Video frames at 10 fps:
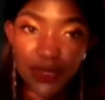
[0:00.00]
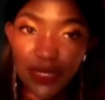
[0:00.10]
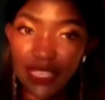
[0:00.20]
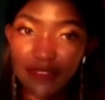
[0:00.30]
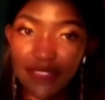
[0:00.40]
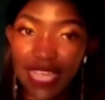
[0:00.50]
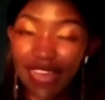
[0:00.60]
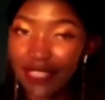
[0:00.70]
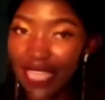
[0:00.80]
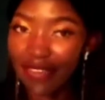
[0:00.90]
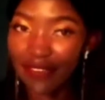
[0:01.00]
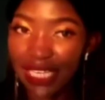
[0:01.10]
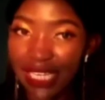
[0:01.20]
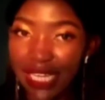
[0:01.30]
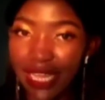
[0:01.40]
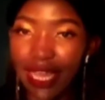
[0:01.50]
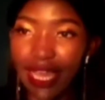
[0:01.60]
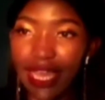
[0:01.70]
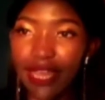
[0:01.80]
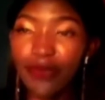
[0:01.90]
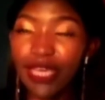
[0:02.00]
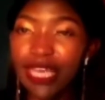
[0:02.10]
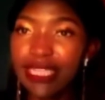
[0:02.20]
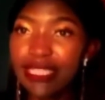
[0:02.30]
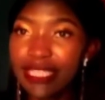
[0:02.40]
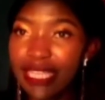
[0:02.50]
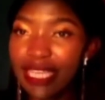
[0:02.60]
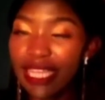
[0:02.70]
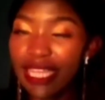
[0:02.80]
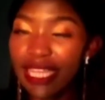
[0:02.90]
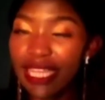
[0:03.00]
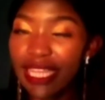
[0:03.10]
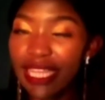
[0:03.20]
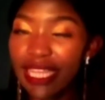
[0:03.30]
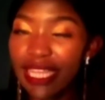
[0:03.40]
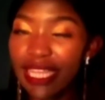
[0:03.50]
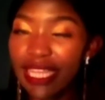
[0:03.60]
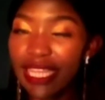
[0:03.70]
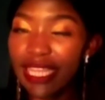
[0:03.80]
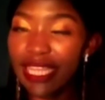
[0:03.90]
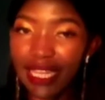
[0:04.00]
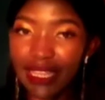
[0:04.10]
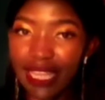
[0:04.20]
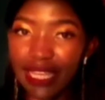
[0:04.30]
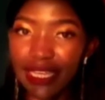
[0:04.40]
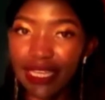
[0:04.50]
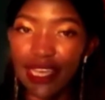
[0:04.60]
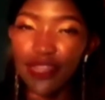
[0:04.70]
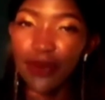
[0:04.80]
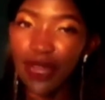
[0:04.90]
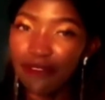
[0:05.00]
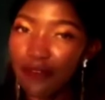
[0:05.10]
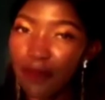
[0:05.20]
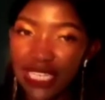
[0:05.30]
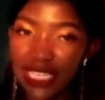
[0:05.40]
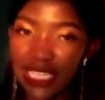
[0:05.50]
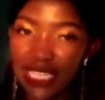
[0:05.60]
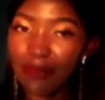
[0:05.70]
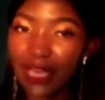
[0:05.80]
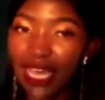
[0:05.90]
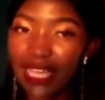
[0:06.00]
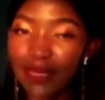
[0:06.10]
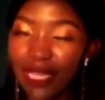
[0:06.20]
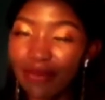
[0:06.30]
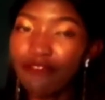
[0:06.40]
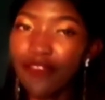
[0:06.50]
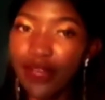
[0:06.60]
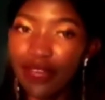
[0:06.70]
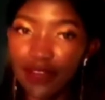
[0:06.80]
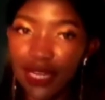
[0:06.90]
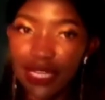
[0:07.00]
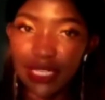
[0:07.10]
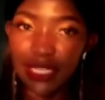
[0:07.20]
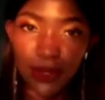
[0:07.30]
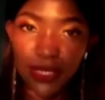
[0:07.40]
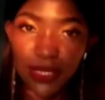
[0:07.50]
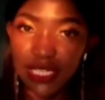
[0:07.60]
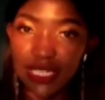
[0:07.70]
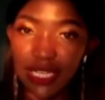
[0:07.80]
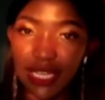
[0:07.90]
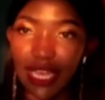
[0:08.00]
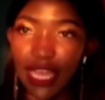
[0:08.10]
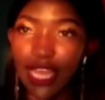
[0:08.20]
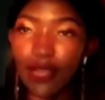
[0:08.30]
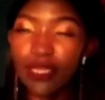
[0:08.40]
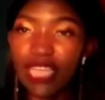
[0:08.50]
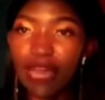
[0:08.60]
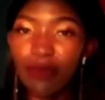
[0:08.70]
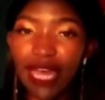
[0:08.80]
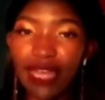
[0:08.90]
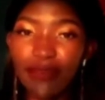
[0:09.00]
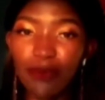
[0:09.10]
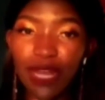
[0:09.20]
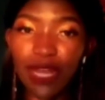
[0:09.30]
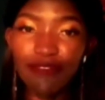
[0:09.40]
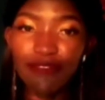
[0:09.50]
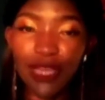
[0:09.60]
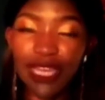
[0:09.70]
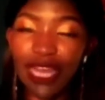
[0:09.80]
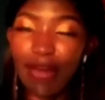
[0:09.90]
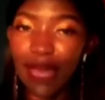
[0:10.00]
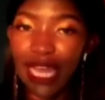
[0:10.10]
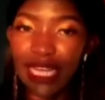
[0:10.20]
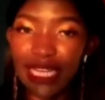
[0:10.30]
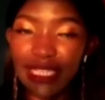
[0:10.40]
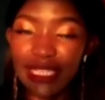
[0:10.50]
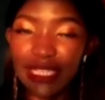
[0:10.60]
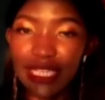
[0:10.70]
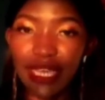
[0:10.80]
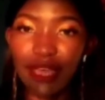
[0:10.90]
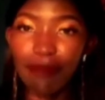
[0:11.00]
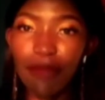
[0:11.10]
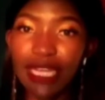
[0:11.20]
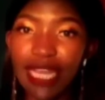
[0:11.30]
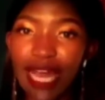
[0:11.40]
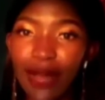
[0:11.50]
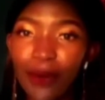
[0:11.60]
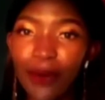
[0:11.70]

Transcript: reserves have suffered, and we can see the effects of that in the fact that the rainfall pattern in Zambia has become very, very distorted. A long time we had rainfall in abundance, but now